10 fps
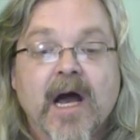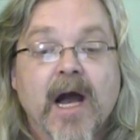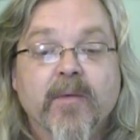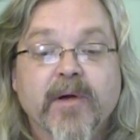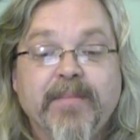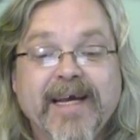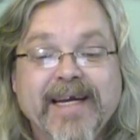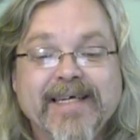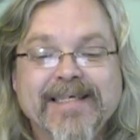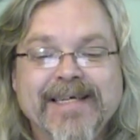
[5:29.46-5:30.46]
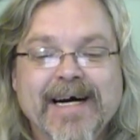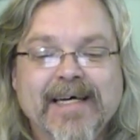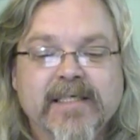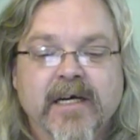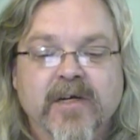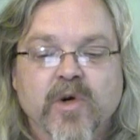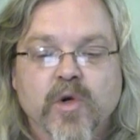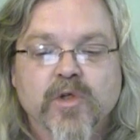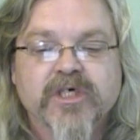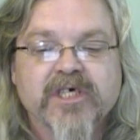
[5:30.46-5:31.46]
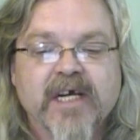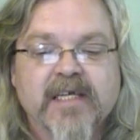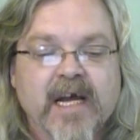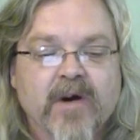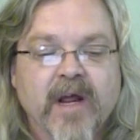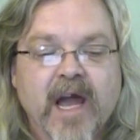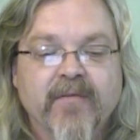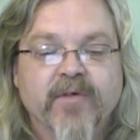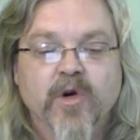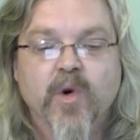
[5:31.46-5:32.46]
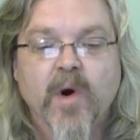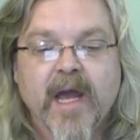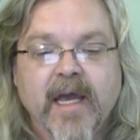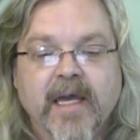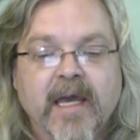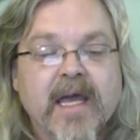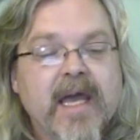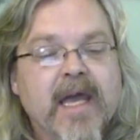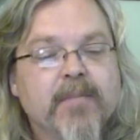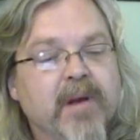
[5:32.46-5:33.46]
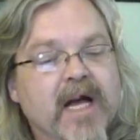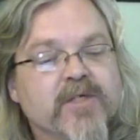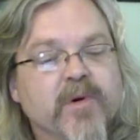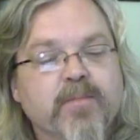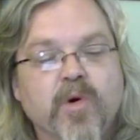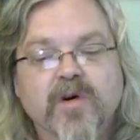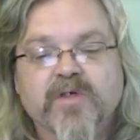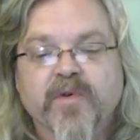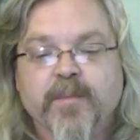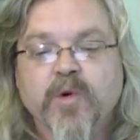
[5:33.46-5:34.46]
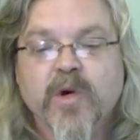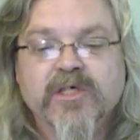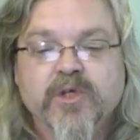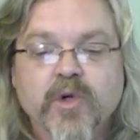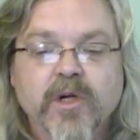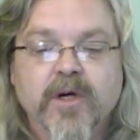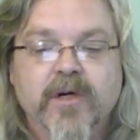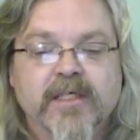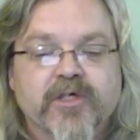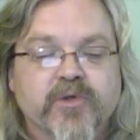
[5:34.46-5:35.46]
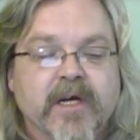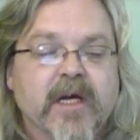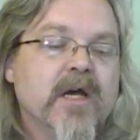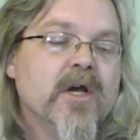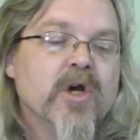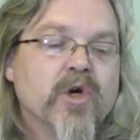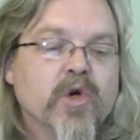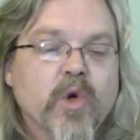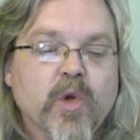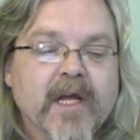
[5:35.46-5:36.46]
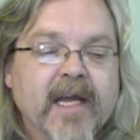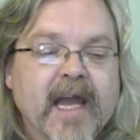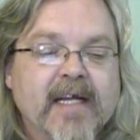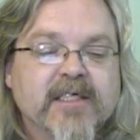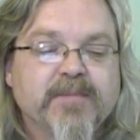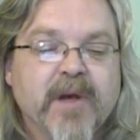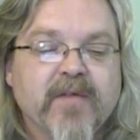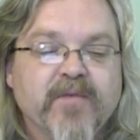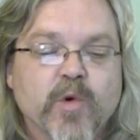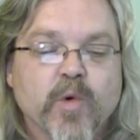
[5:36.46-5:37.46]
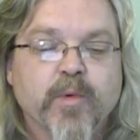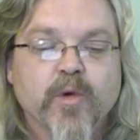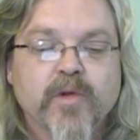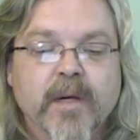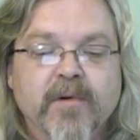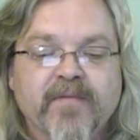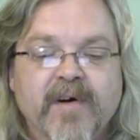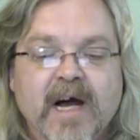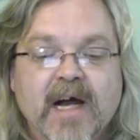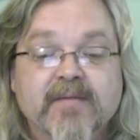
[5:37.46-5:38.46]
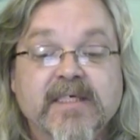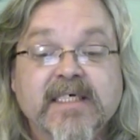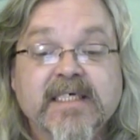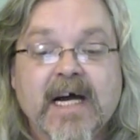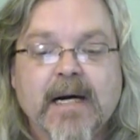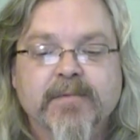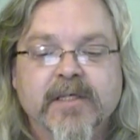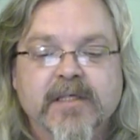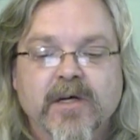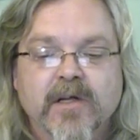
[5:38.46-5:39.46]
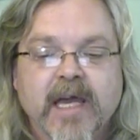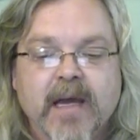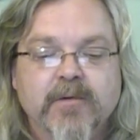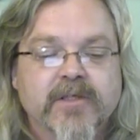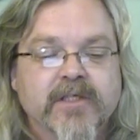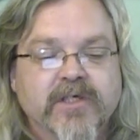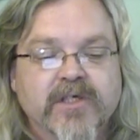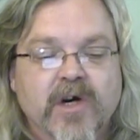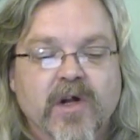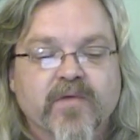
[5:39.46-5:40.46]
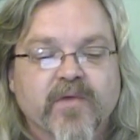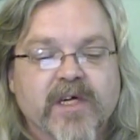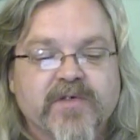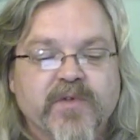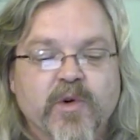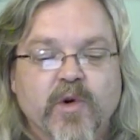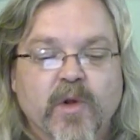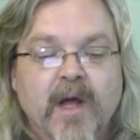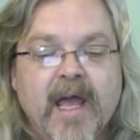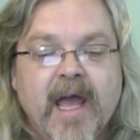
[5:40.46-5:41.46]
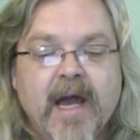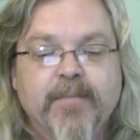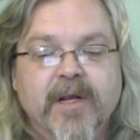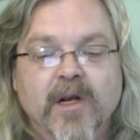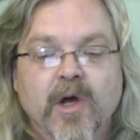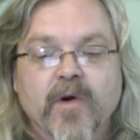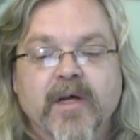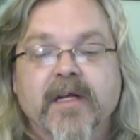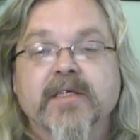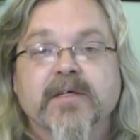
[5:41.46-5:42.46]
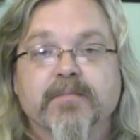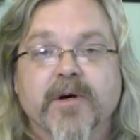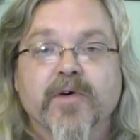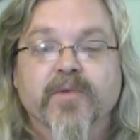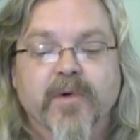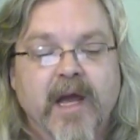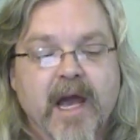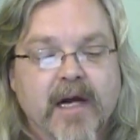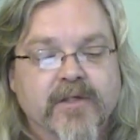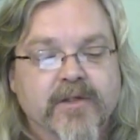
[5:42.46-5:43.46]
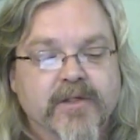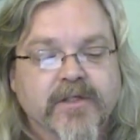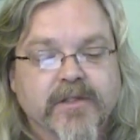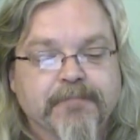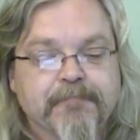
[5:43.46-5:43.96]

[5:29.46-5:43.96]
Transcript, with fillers: I repeat, not in cold shutdown after quake, implies reports from U S nuclear industry. Cooling at spent fuel pool number five stopped until cables installed fresh fuel had been loaded into both reactors.